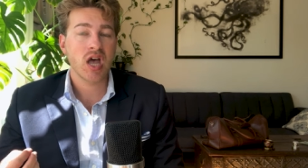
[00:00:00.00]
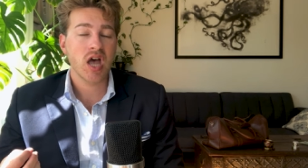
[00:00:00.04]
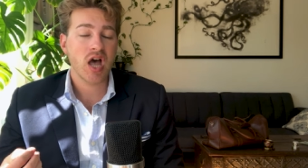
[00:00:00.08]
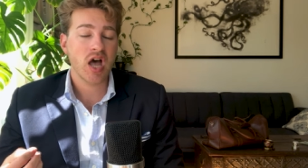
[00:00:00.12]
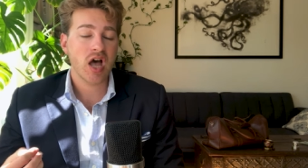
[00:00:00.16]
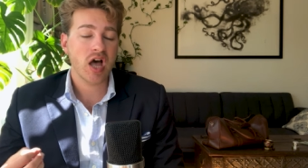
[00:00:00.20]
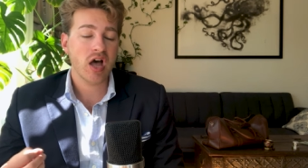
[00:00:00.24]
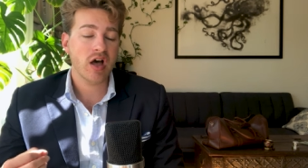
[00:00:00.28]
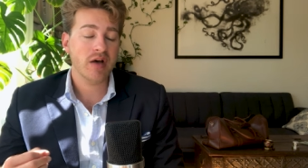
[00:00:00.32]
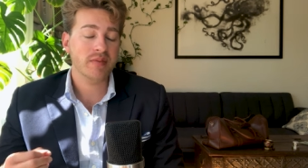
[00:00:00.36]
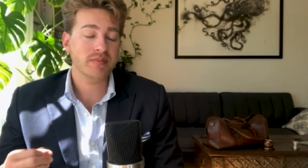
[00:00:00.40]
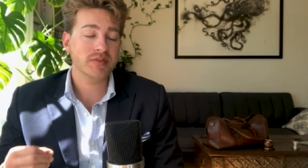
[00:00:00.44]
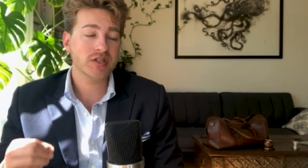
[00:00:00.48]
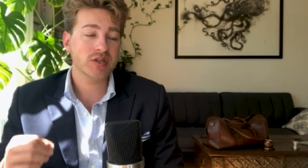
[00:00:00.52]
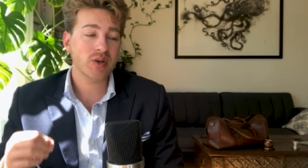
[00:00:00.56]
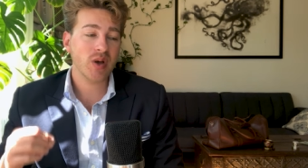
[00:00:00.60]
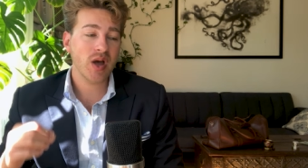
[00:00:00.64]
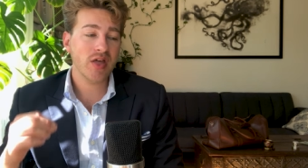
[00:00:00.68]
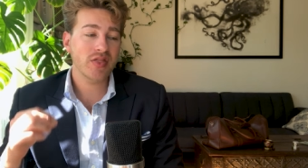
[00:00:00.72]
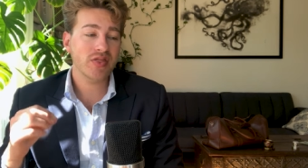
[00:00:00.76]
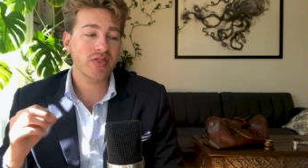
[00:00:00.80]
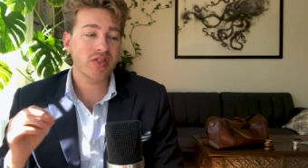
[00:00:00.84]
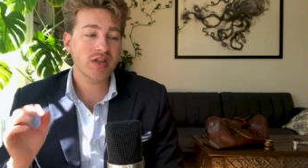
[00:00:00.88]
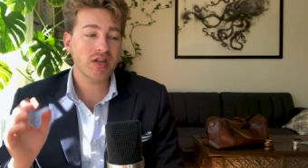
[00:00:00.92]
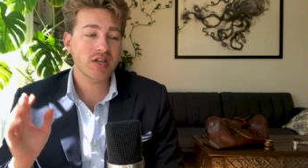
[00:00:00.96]
Um, so I
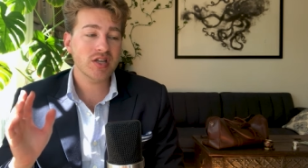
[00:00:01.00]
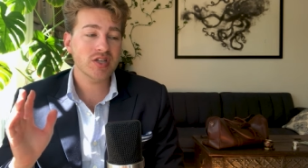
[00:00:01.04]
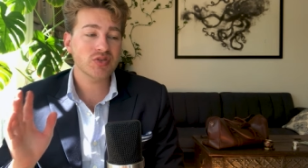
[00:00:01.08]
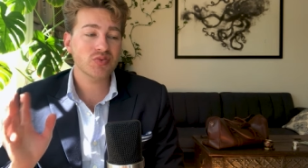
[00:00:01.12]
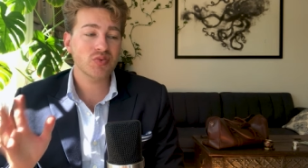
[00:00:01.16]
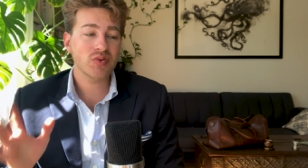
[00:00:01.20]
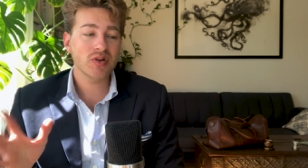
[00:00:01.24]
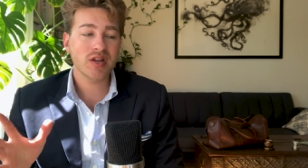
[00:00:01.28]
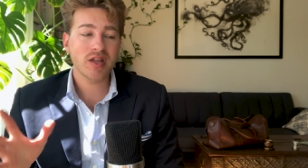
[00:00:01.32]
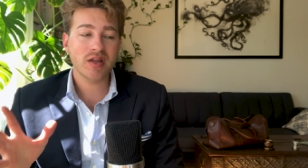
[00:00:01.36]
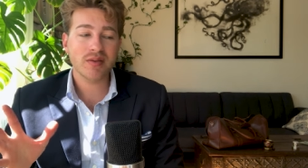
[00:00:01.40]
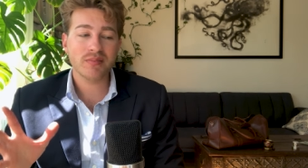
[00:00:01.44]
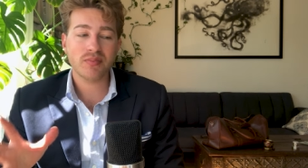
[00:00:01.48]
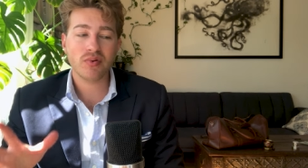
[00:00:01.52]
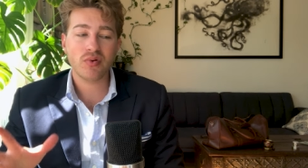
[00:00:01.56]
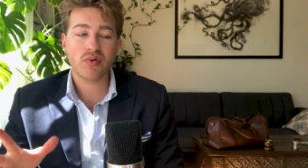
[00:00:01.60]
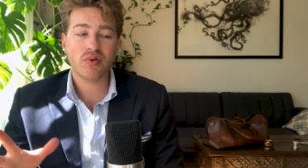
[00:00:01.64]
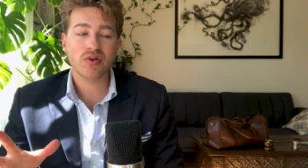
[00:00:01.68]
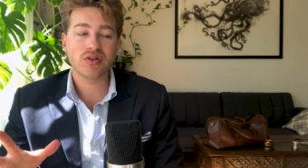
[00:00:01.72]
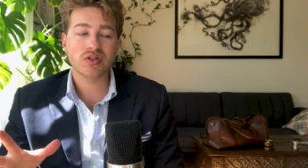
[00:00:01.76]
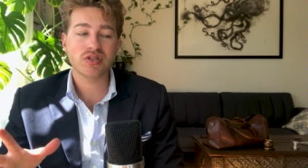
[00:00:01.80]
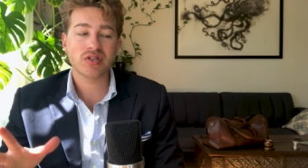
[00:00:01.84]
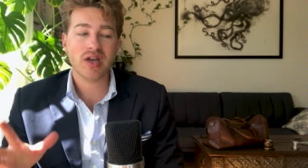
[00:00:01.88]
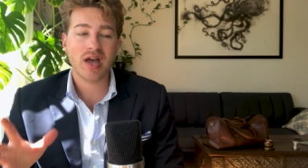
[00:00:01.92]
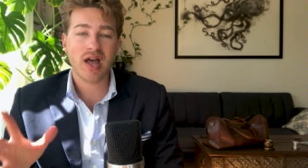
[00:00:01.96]
think it's really
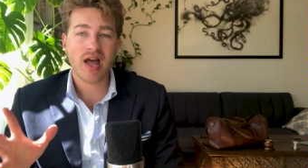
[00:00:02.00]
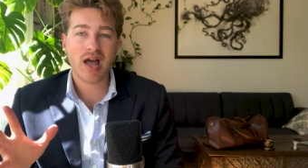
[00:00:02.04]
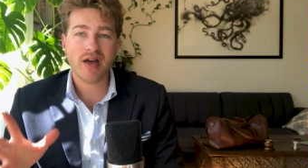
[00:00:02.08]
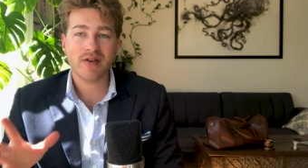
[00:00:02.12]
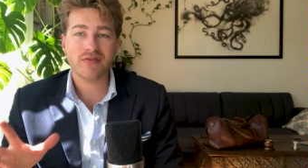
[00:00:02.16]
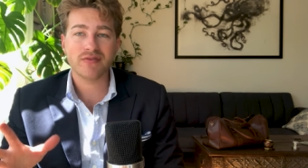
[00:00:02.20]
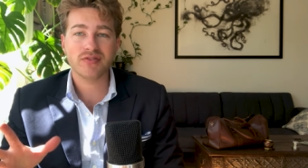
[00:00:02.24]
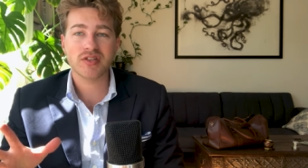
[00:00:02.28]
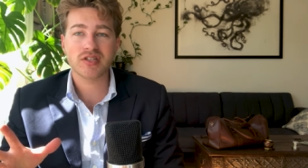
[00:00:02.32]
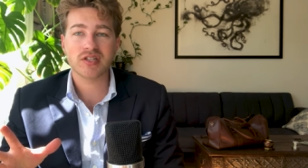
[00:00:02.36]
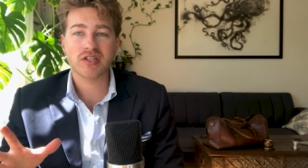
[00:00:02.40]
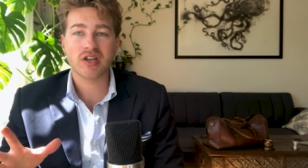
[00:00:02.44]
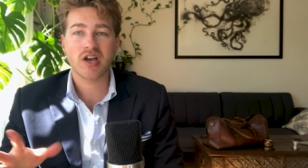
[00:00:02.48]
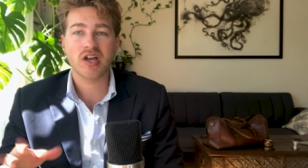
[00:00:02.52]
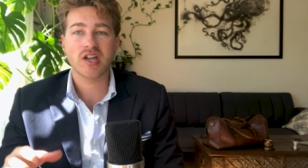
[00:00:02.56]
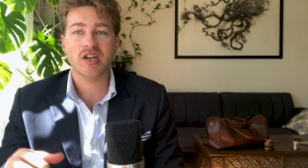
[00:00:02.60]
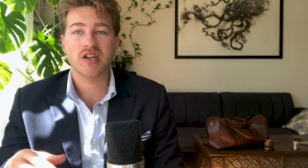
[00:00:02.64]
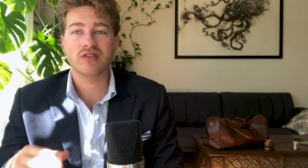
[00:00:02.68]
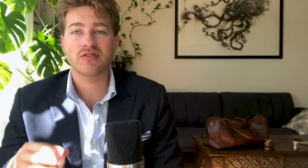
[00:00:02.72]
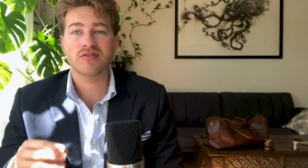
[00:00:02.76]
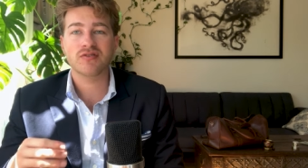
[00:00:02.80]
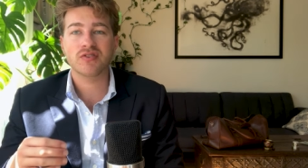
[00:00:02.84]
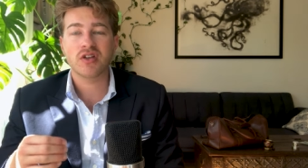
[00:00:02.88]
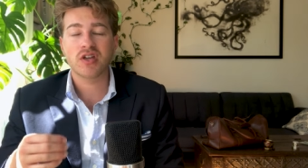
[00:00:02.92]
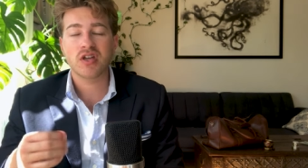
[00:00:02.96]
important to have this kind
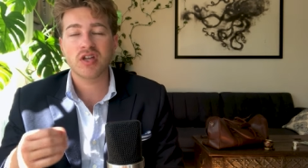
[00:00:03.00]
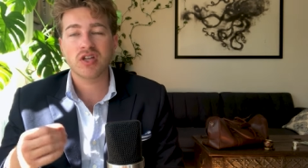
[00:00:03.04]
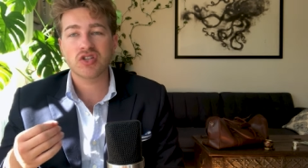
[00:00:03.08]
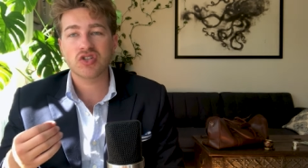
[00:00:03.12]
of